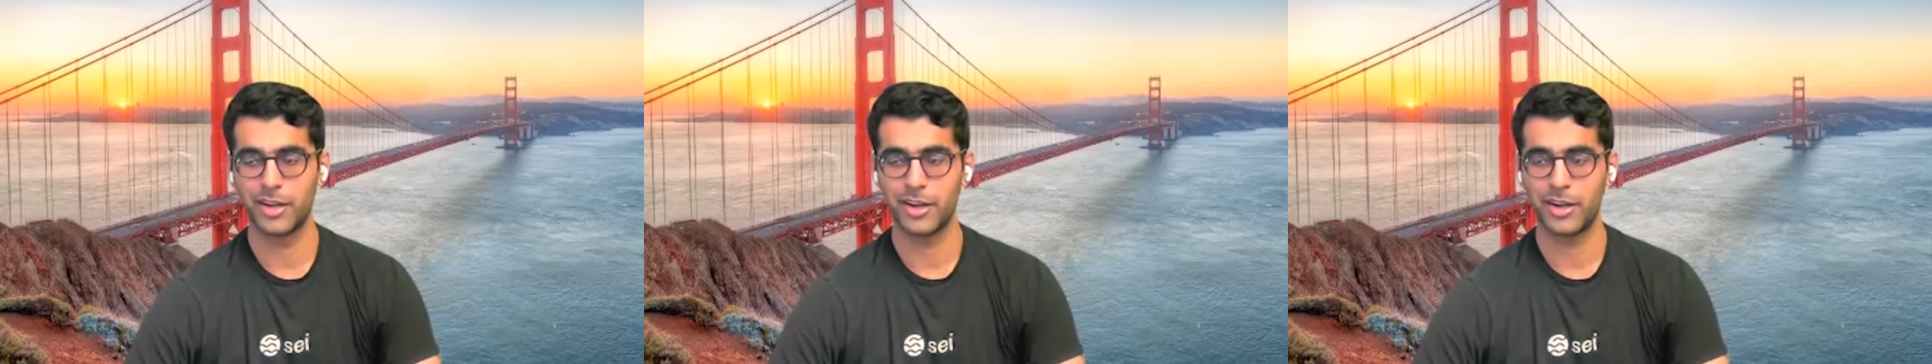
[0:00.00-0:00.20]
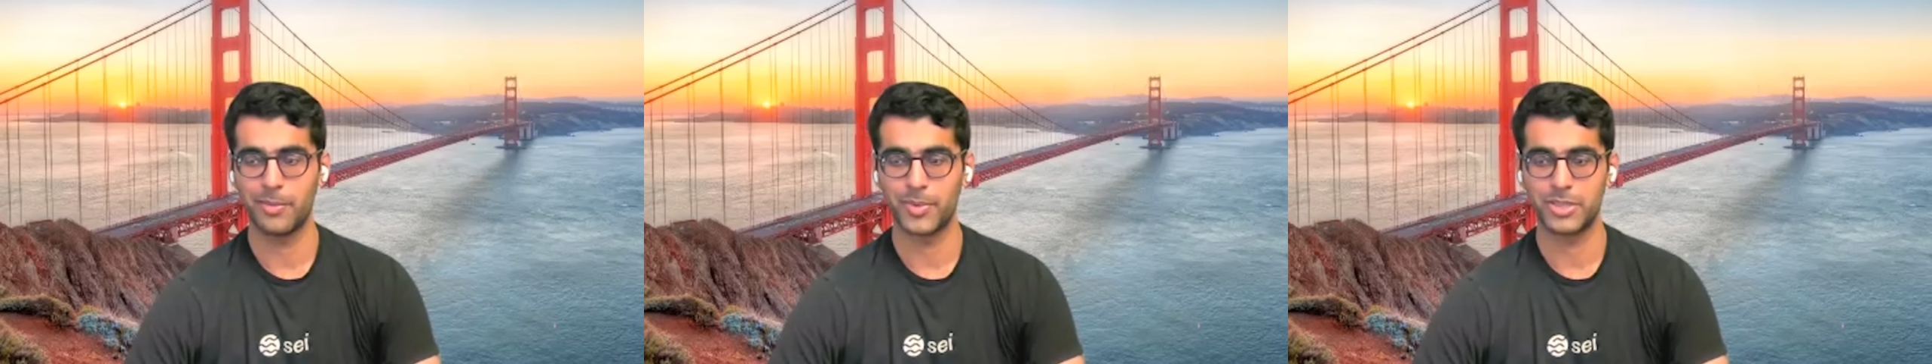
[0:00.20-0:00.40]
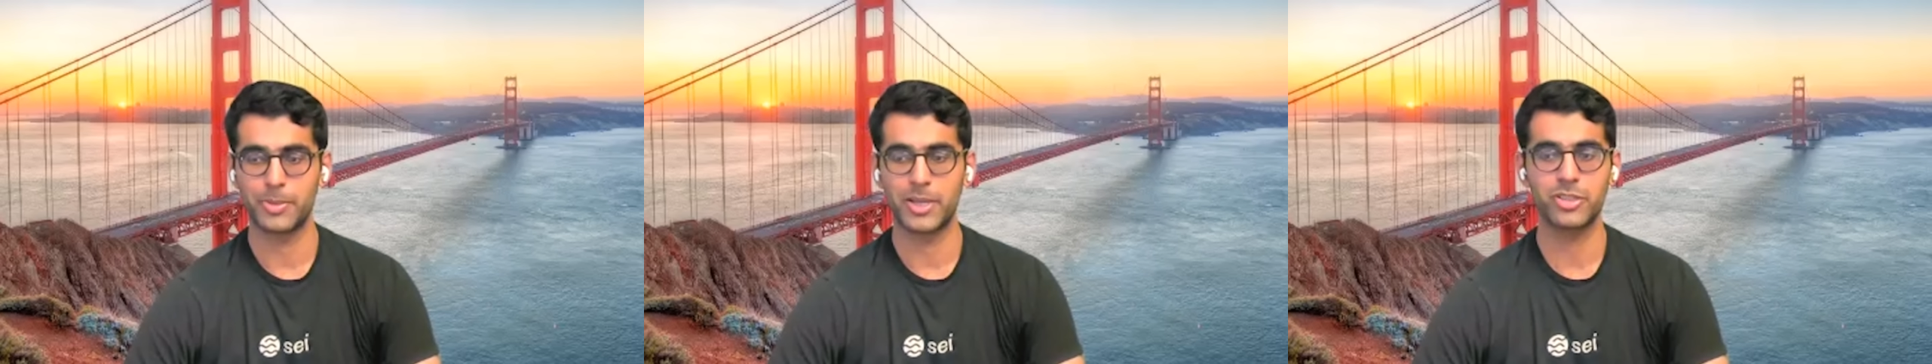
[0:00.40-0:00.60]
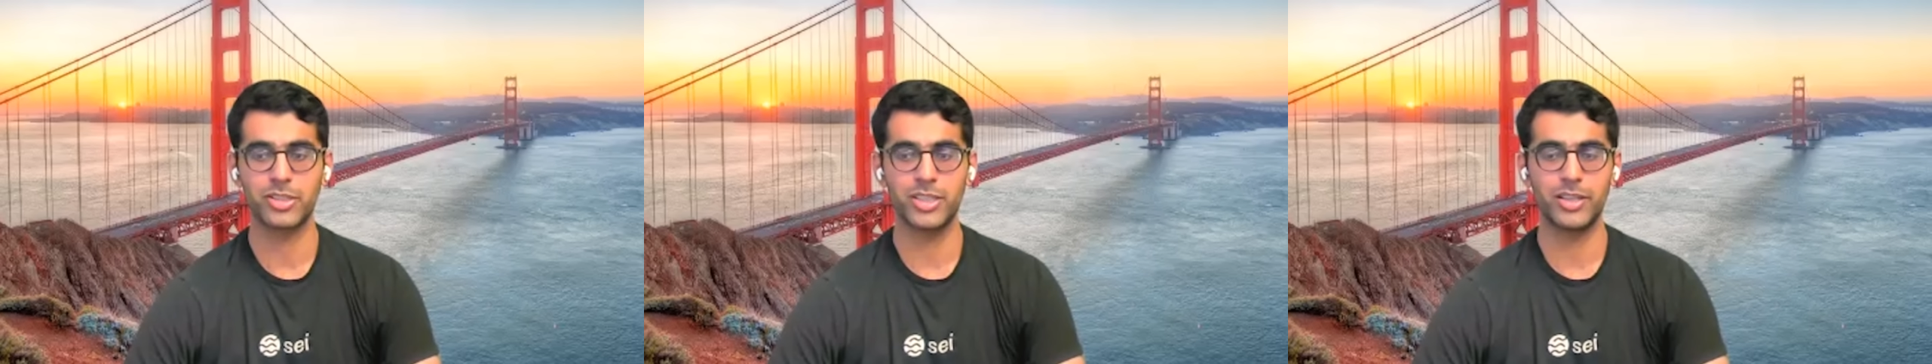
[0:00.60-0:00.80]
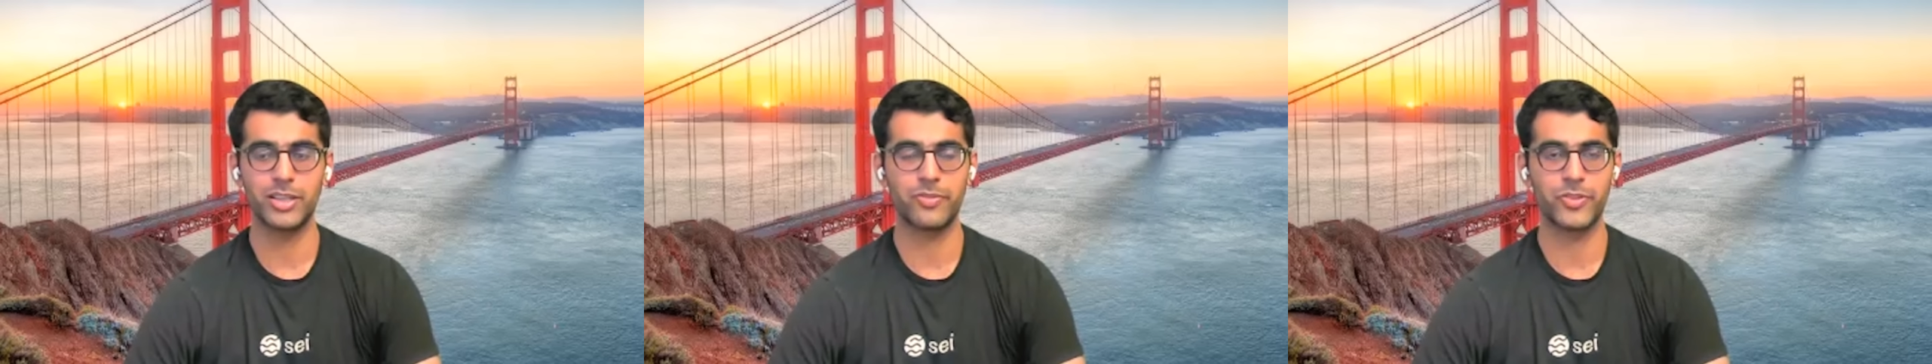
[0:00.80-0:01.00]

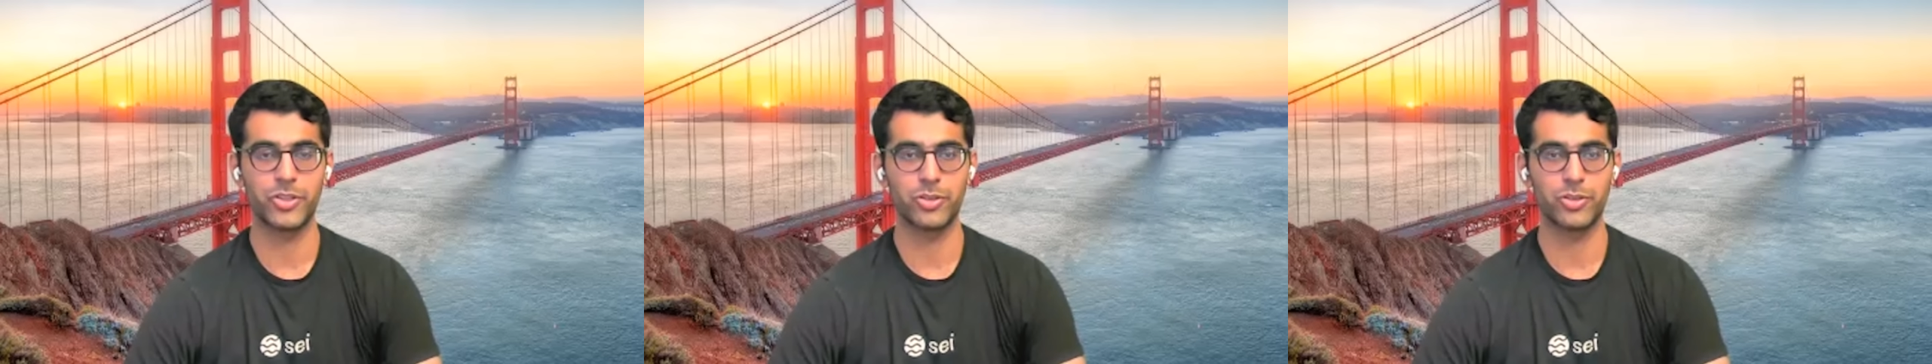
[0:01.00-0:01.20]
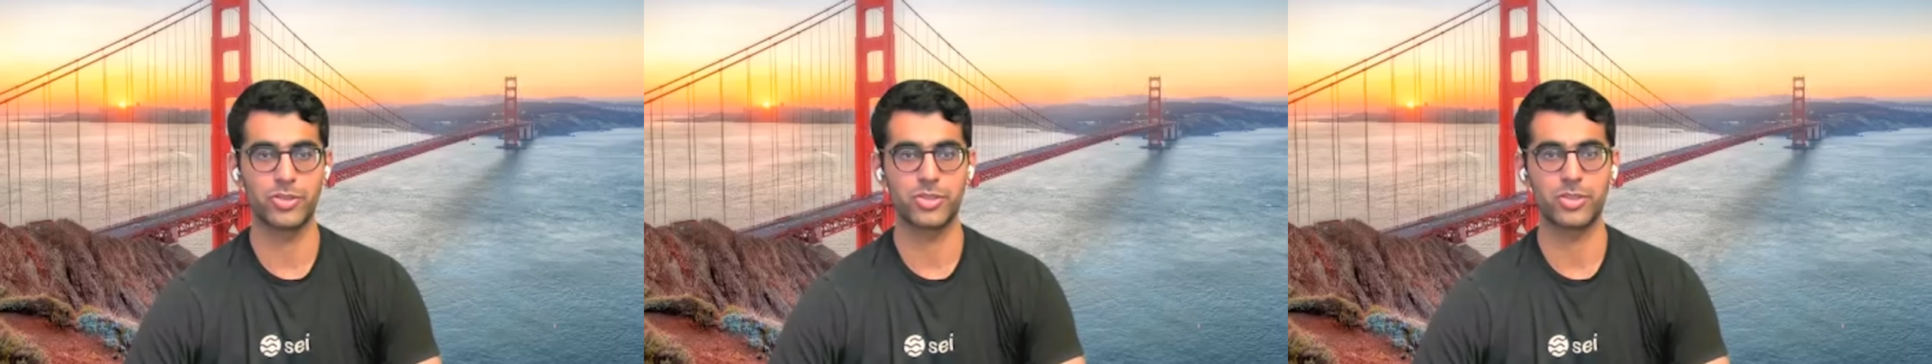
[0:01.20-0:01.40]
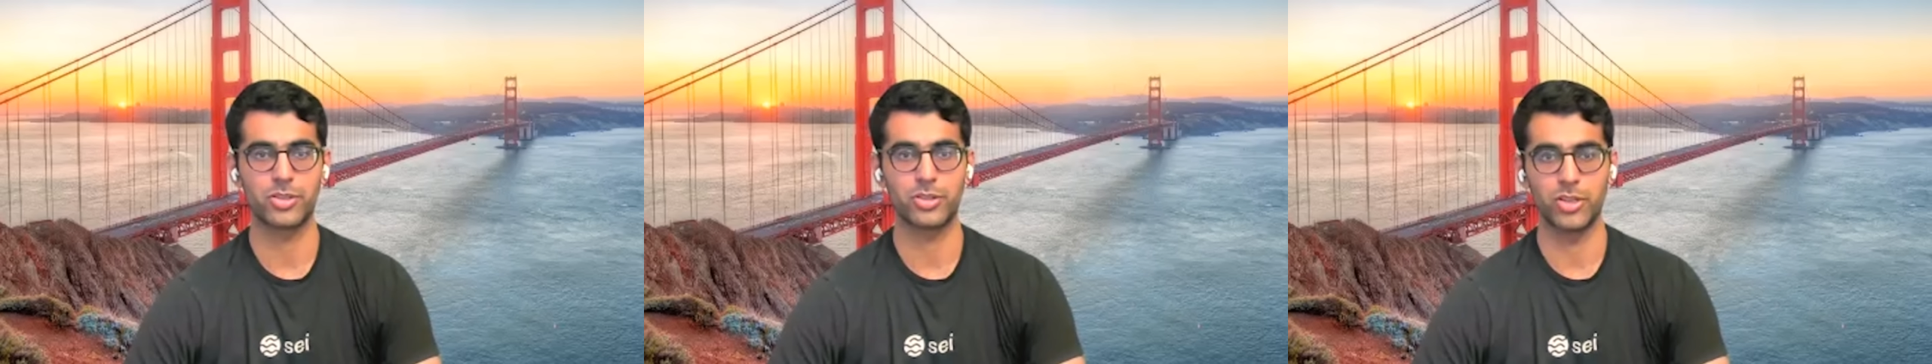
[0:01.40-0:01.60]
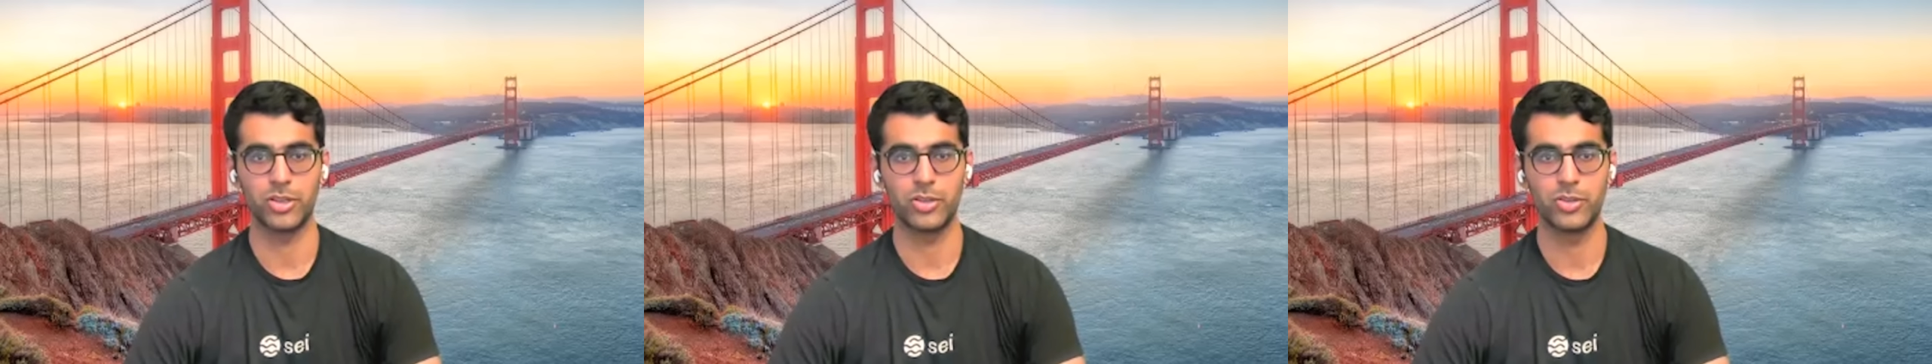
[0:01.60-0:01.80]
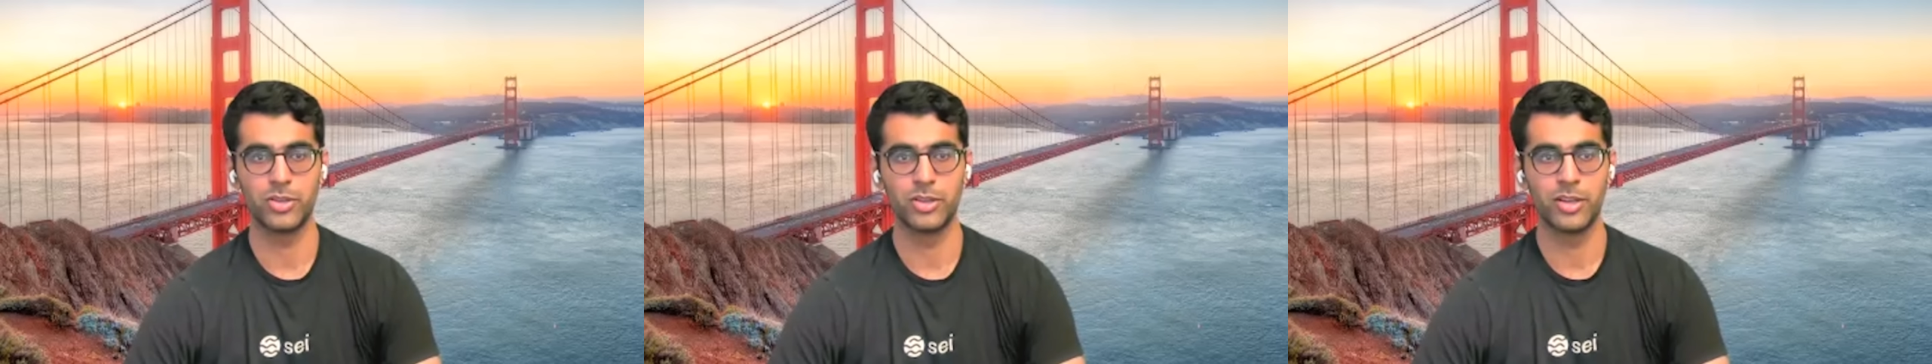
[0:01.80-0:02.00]
especially if yields are
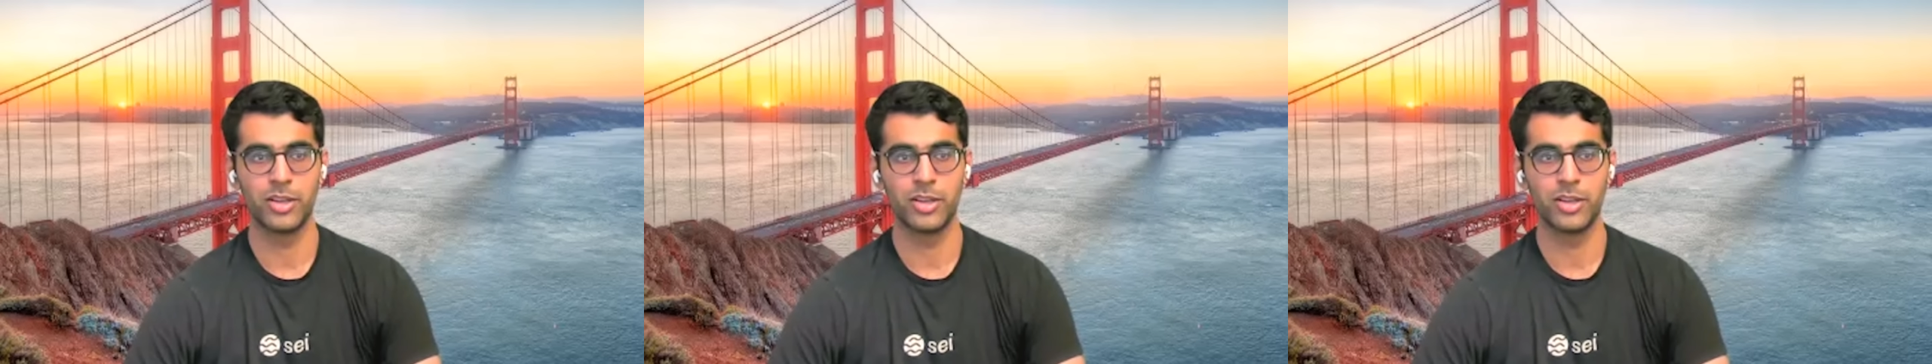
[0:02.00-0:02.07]
low.